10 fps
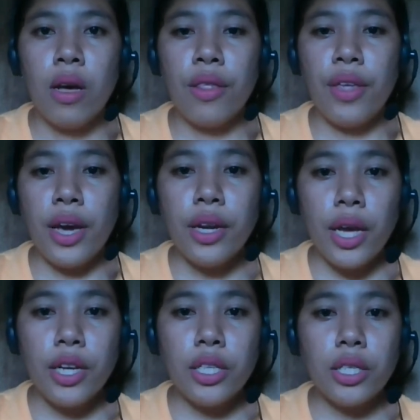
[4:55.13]
Then
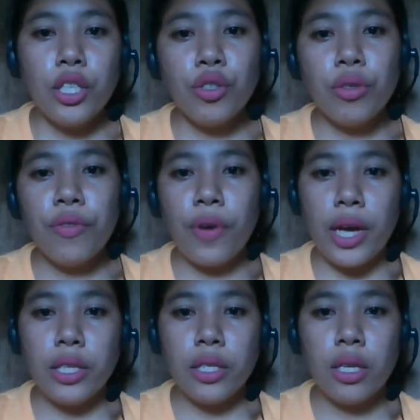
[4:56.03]
in decision
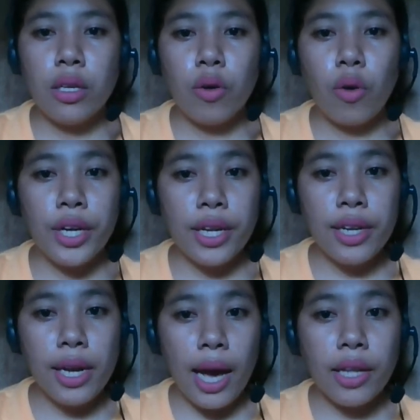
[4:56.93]
phase or the
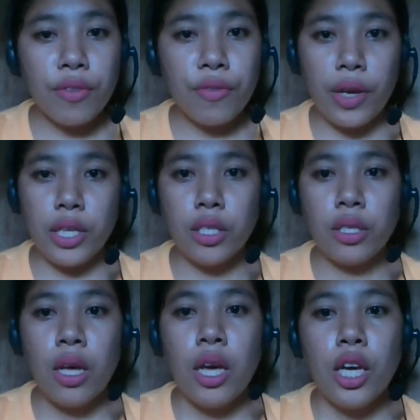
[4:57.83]
delight phase,
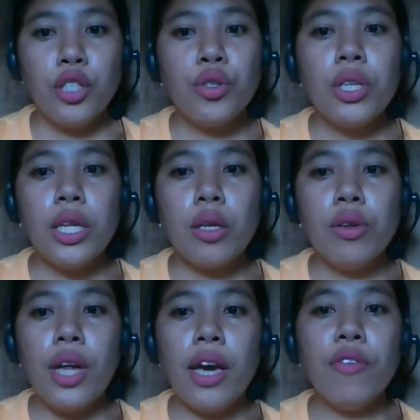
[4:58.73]
it should
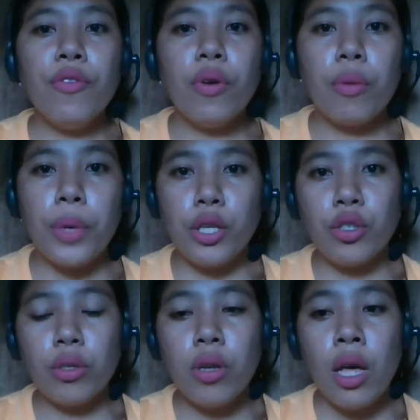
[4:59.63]
include
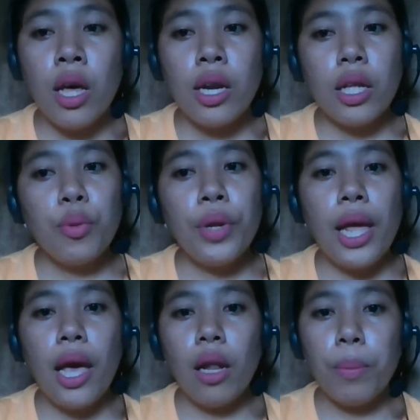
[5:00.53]
information that will
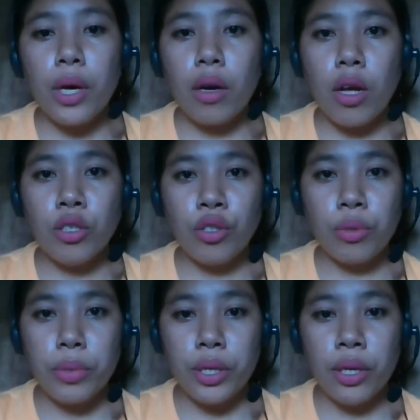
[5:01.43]
help a
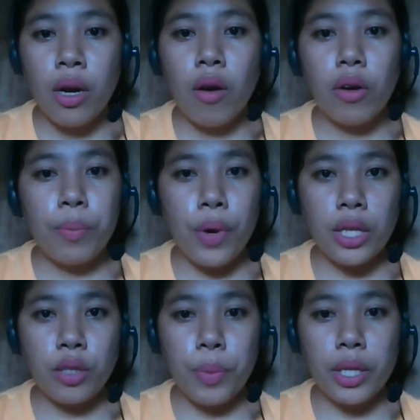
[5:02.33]
customer or
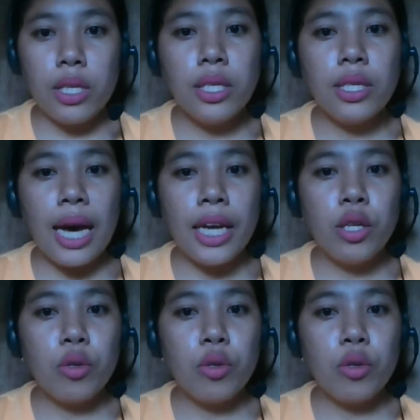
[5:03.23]
prospect decide